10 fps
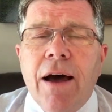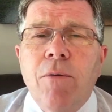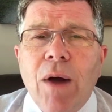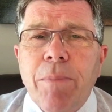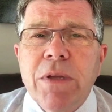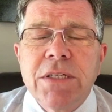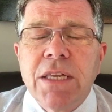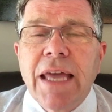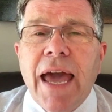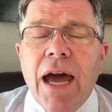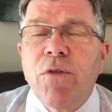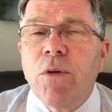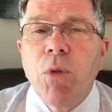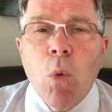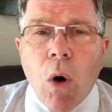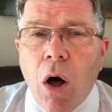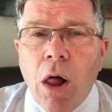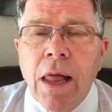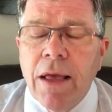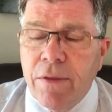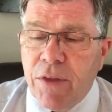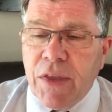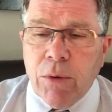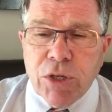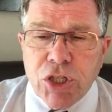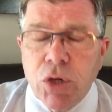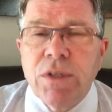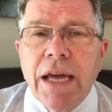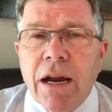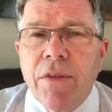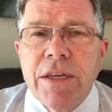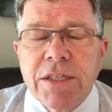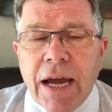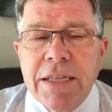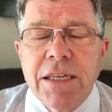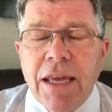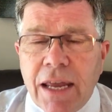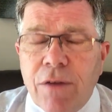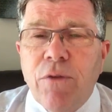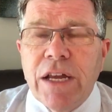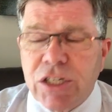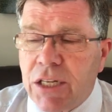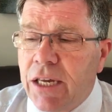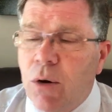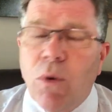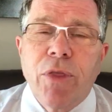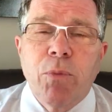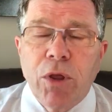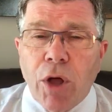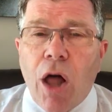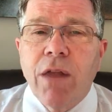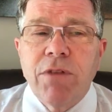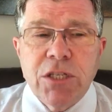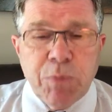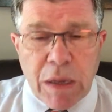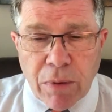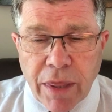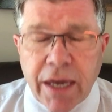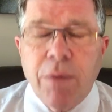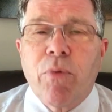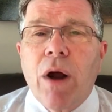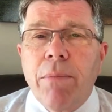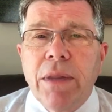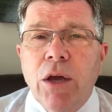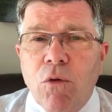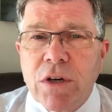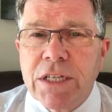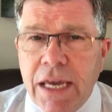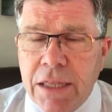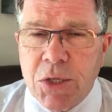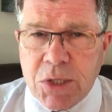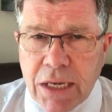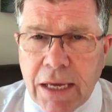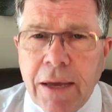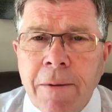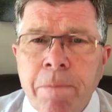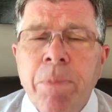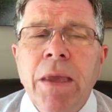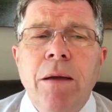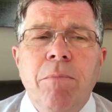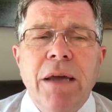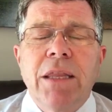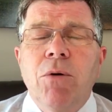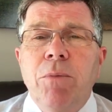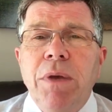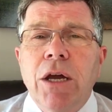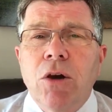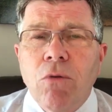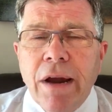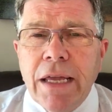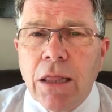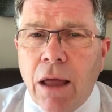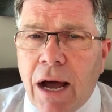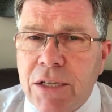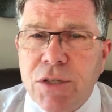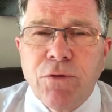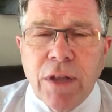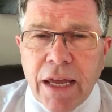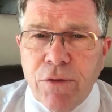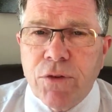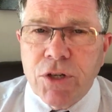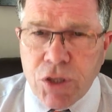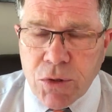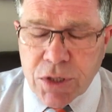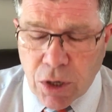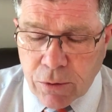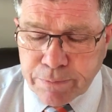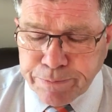weapons that they had from the wall that they would shoot down on these guys. And eventually, with all of these people, they could probably overtake the city, but there would be a great loss of life to do so.